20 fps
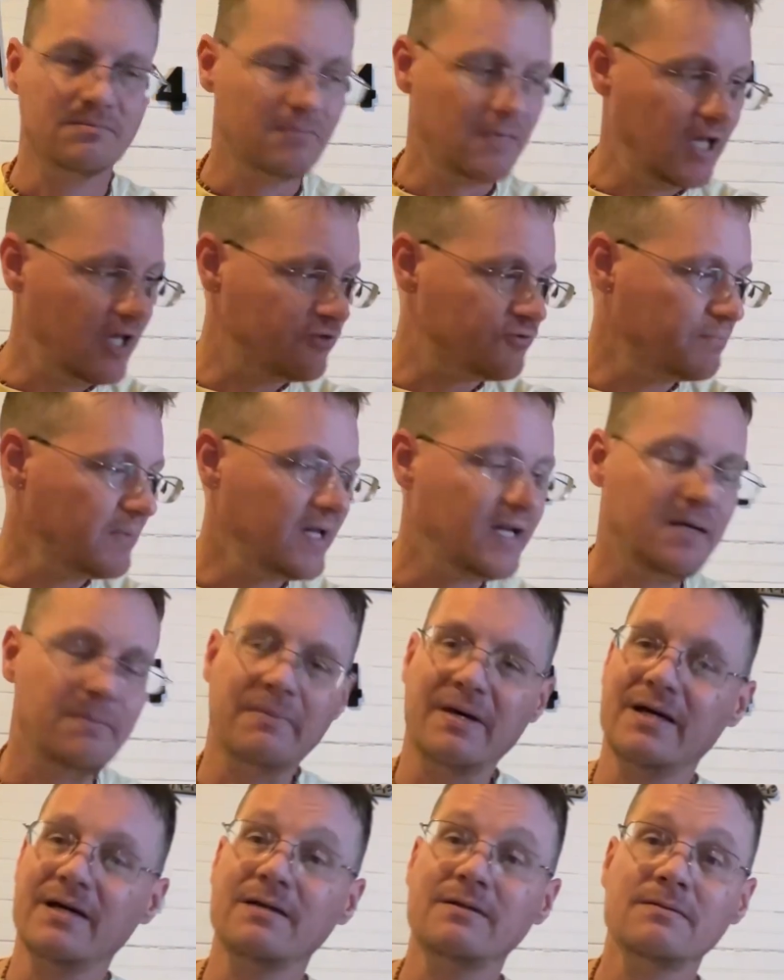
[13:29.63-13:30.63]
as many
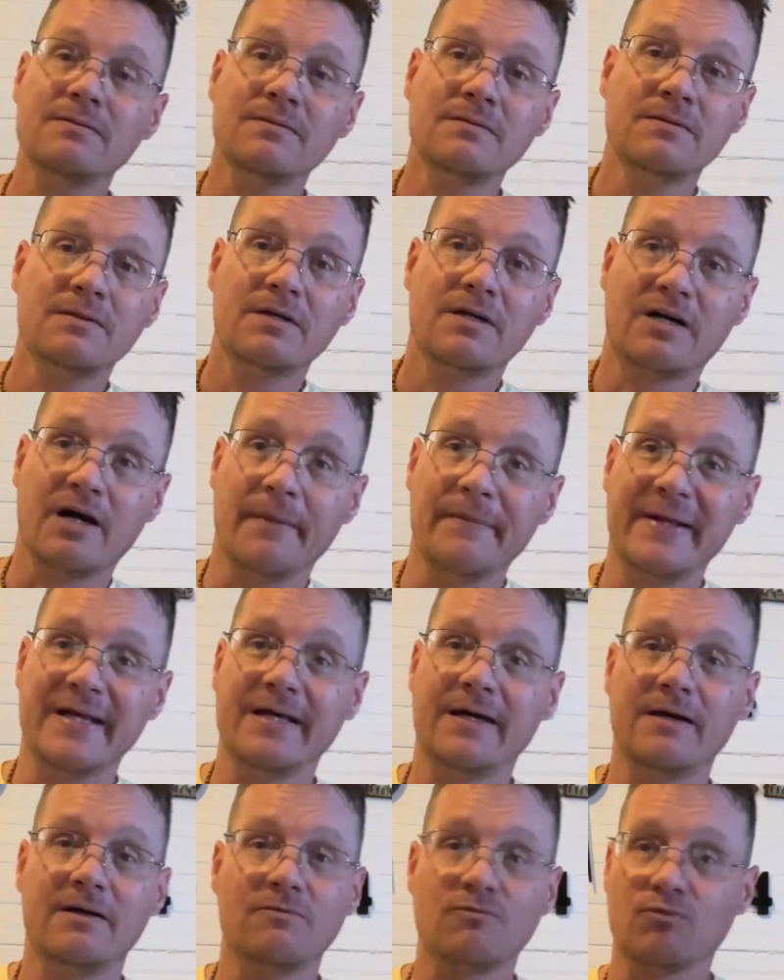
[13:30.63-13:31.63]
men coming
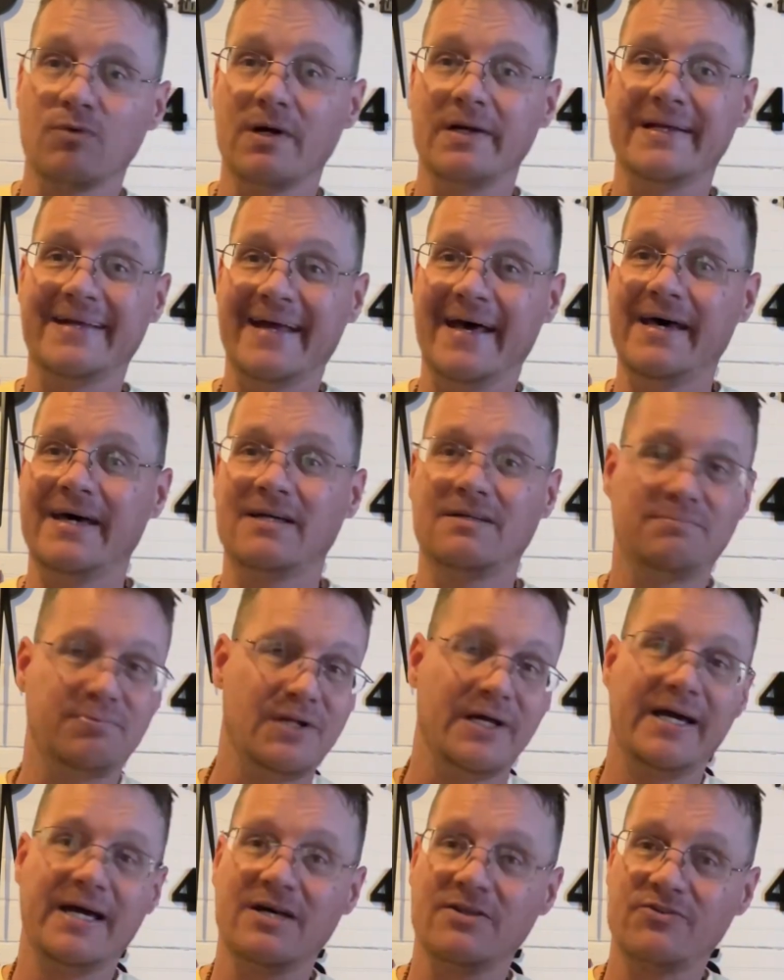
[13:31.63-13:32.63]
in, running
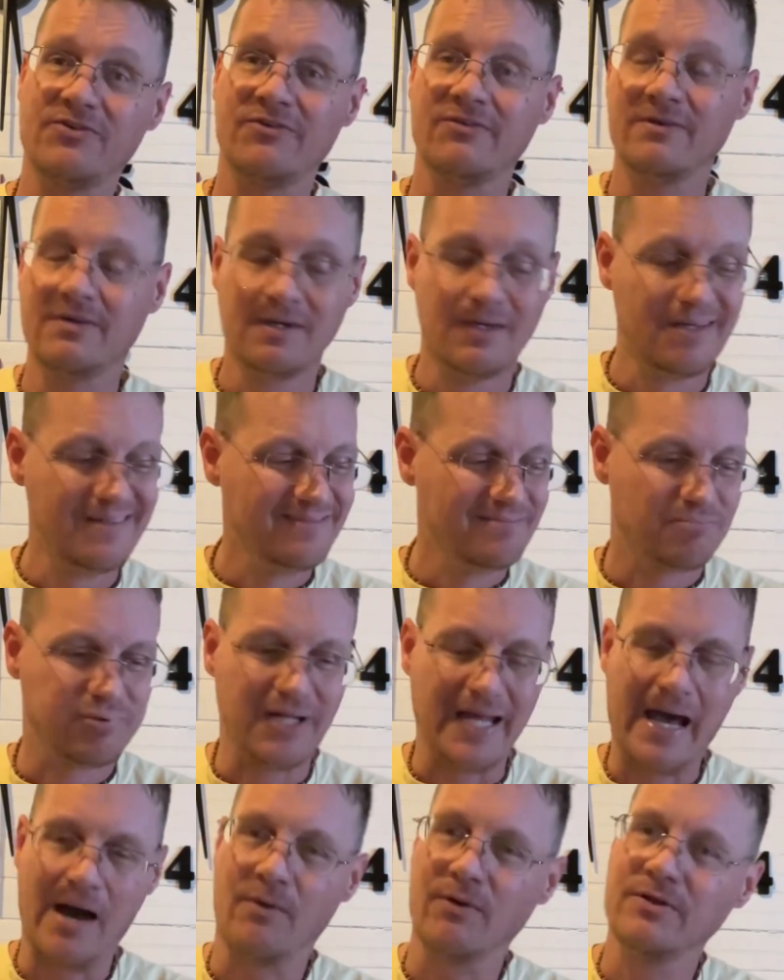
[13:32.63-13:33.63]
eggplants,
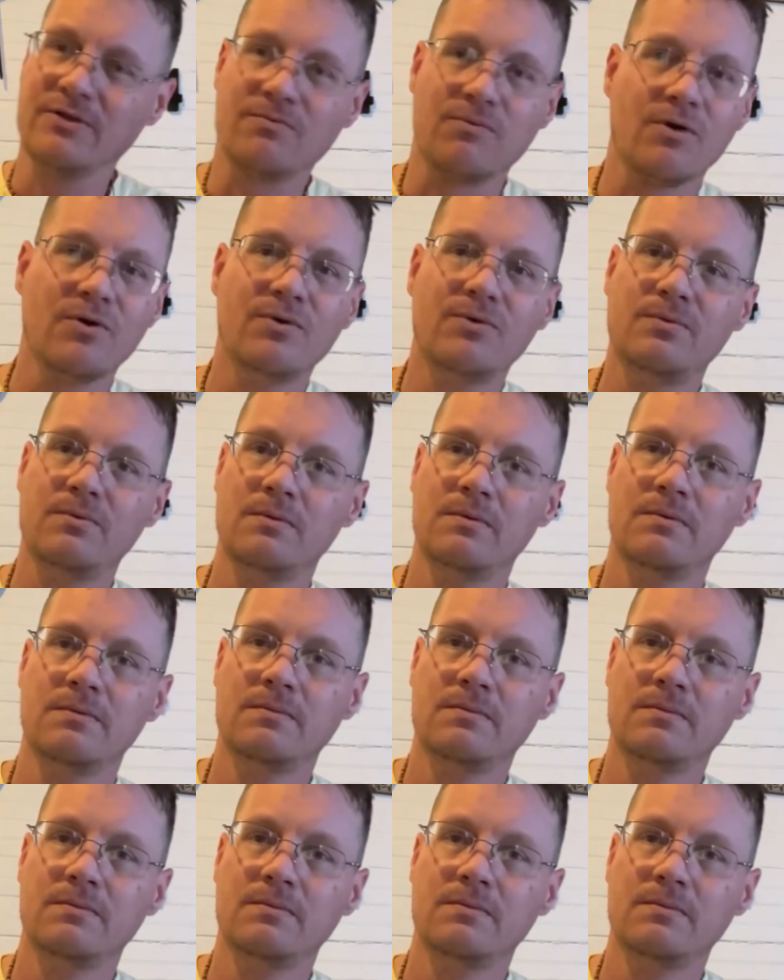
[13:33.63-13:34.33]
plowing through.